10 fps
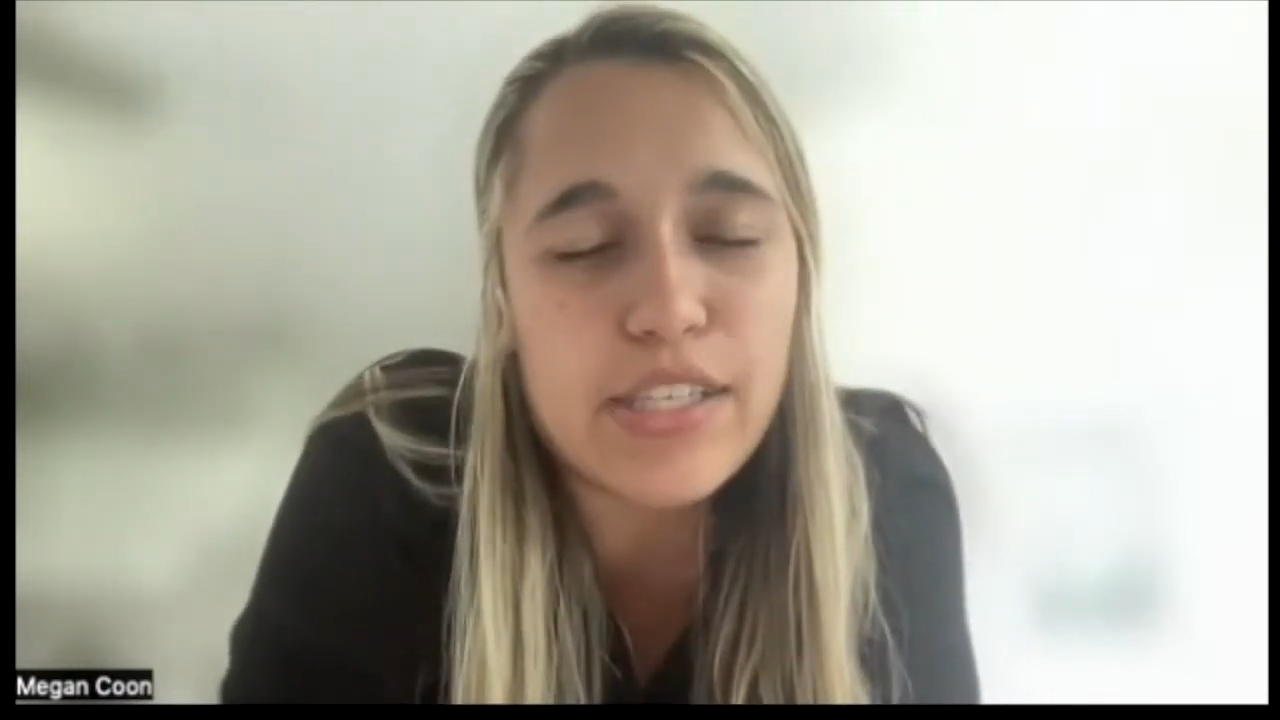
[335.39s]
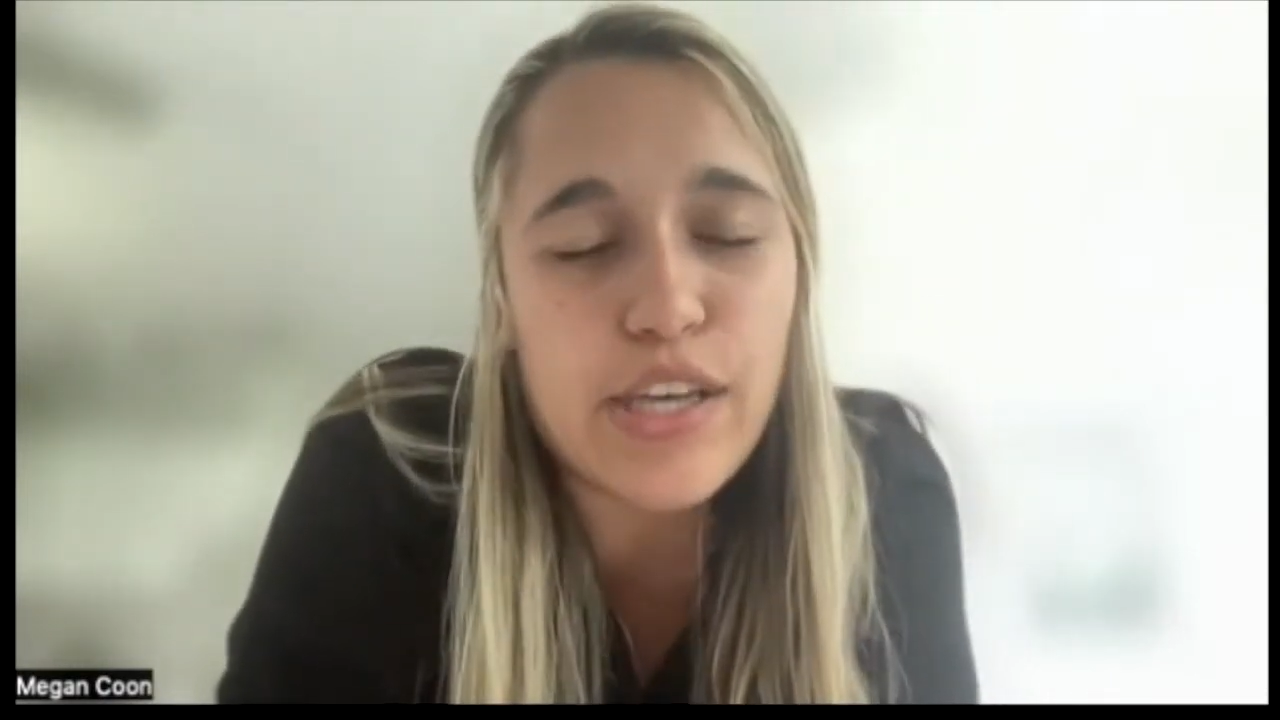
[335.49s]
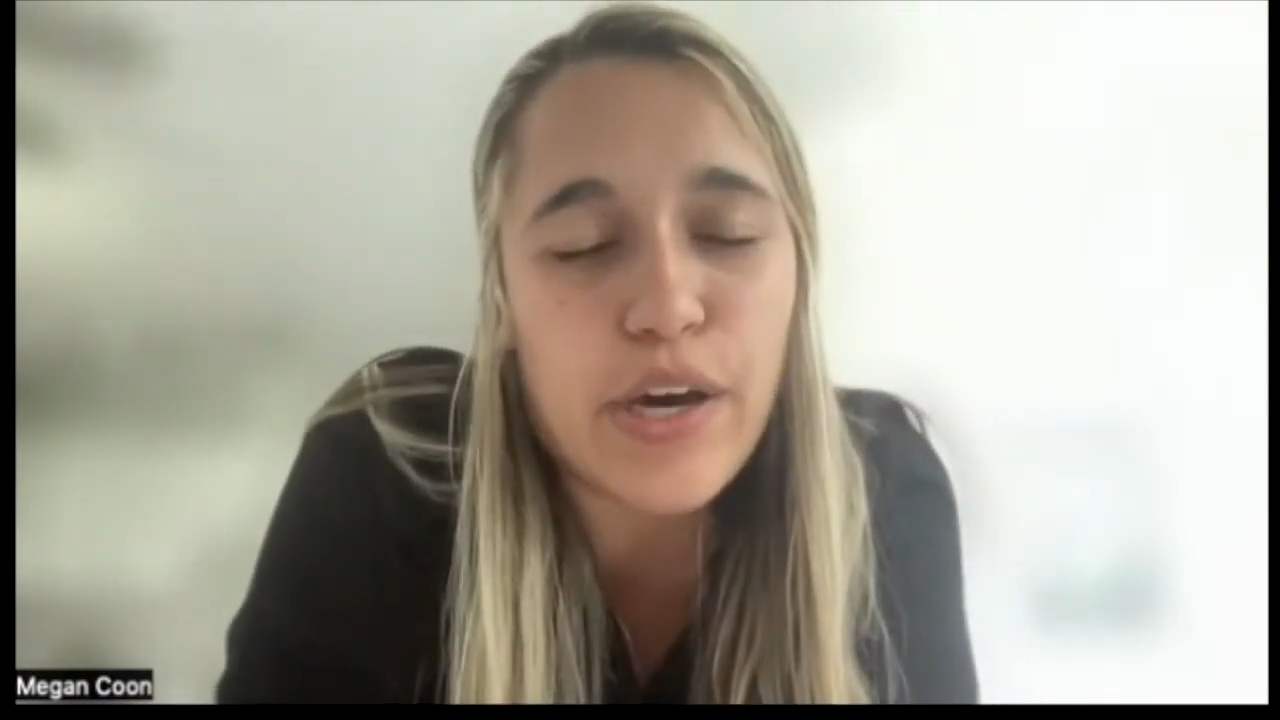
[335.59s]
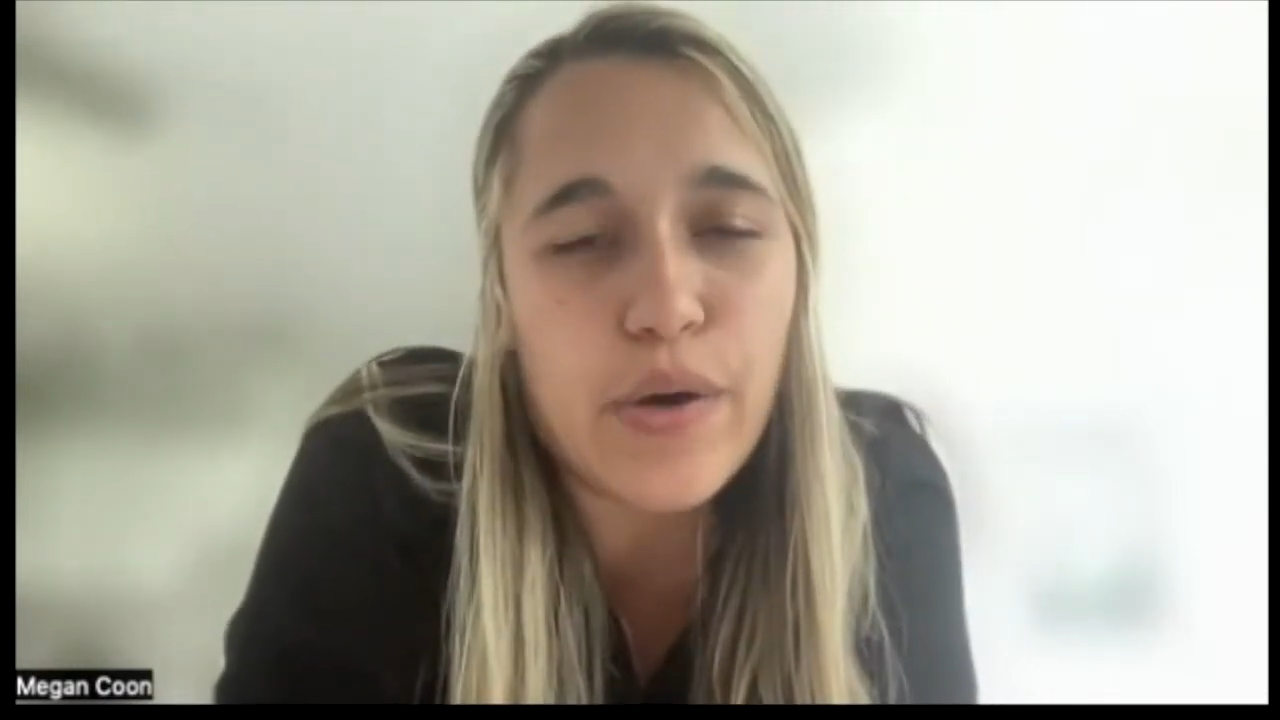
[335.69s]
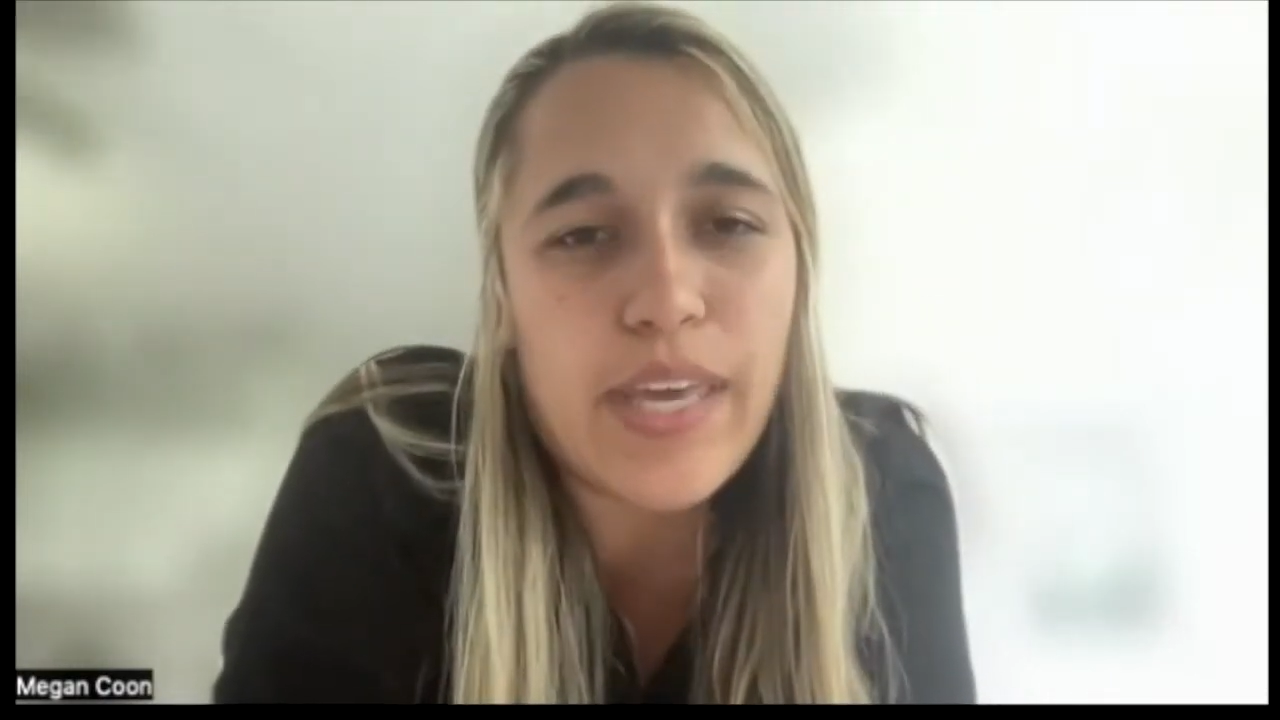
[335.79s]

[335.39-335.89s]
so